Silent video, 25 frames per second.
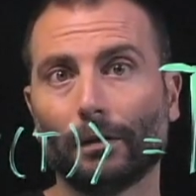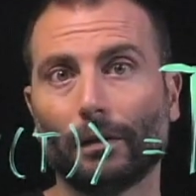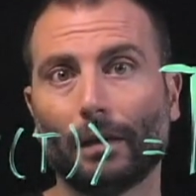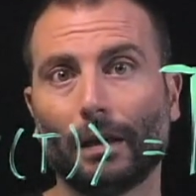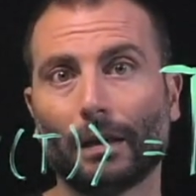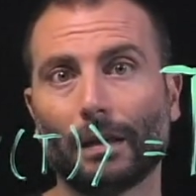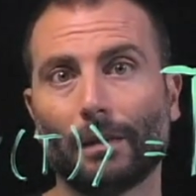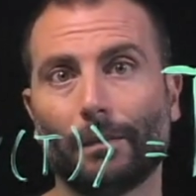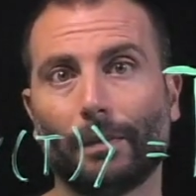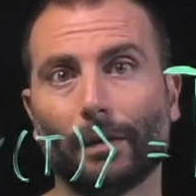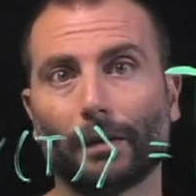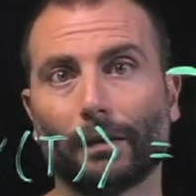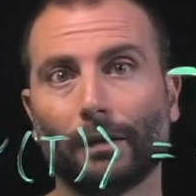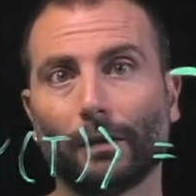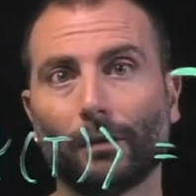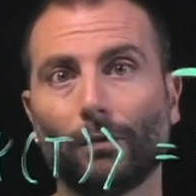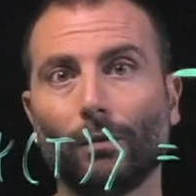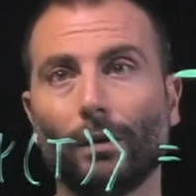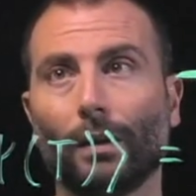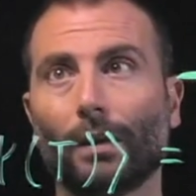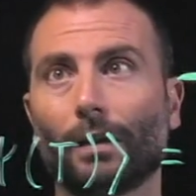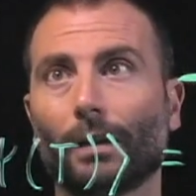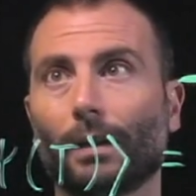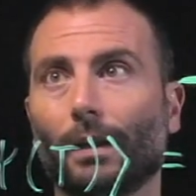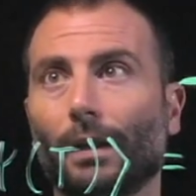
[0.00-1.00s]
as a
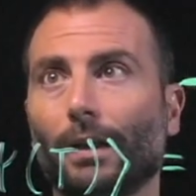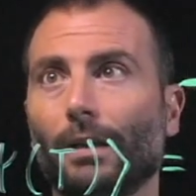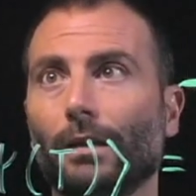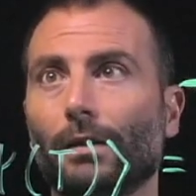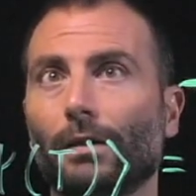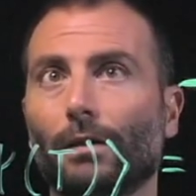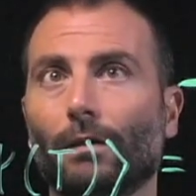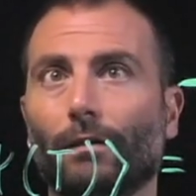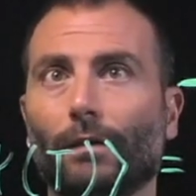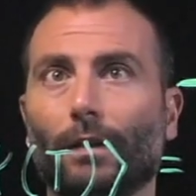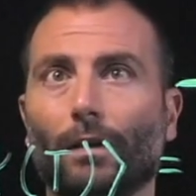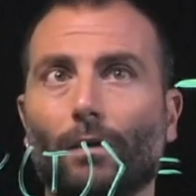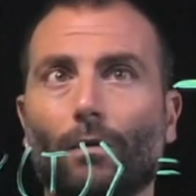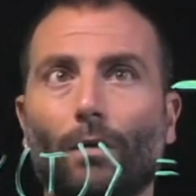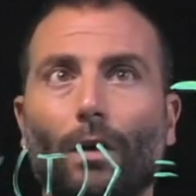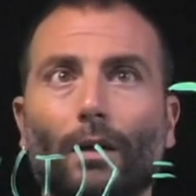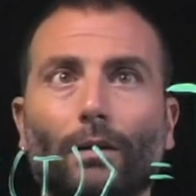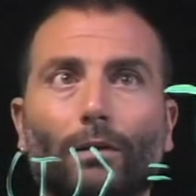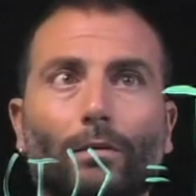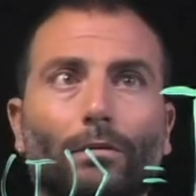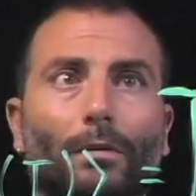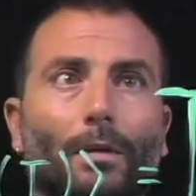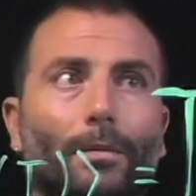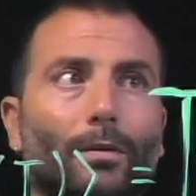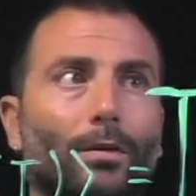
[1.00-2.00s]
particular case of the
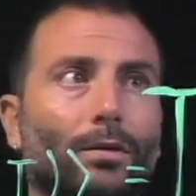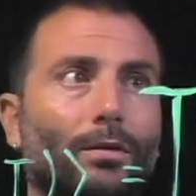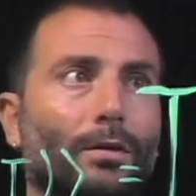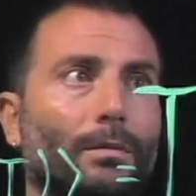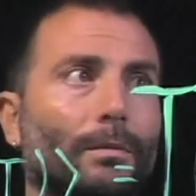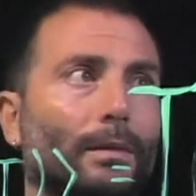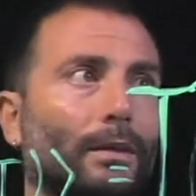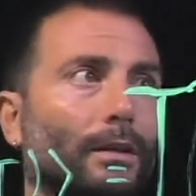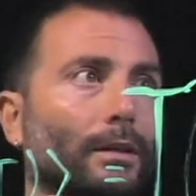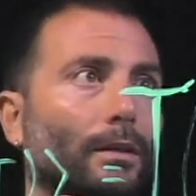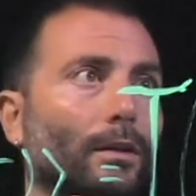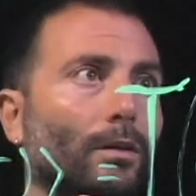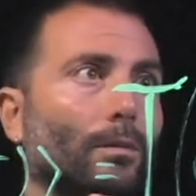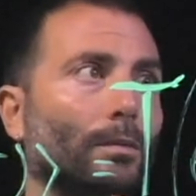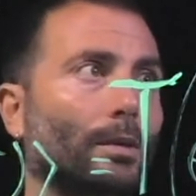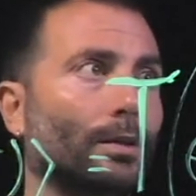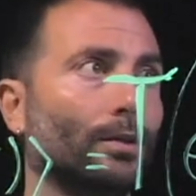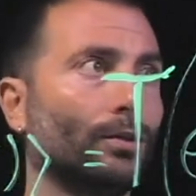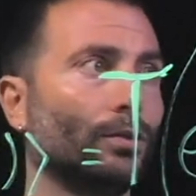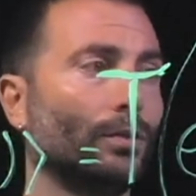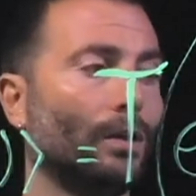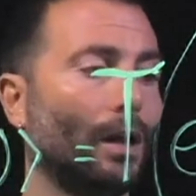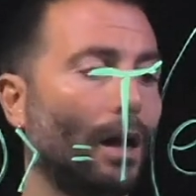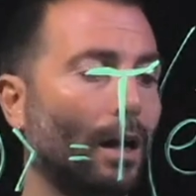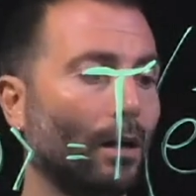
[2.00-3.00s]
quantum approximate
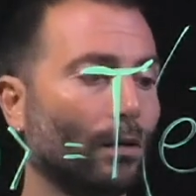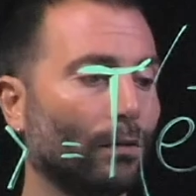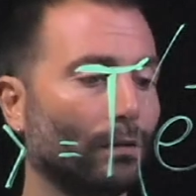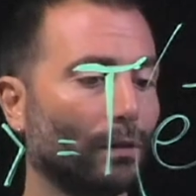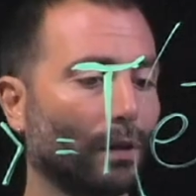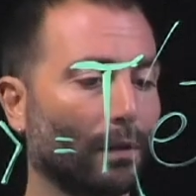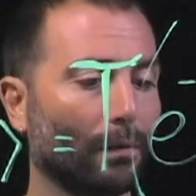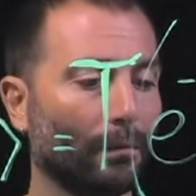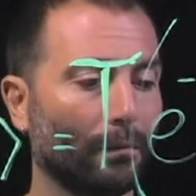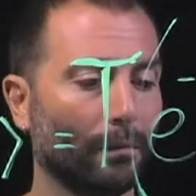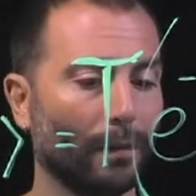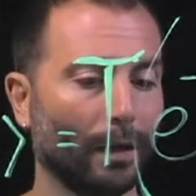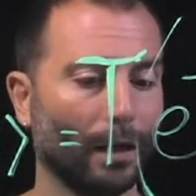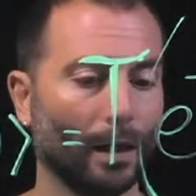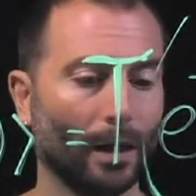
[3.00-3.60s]
optimization algorithm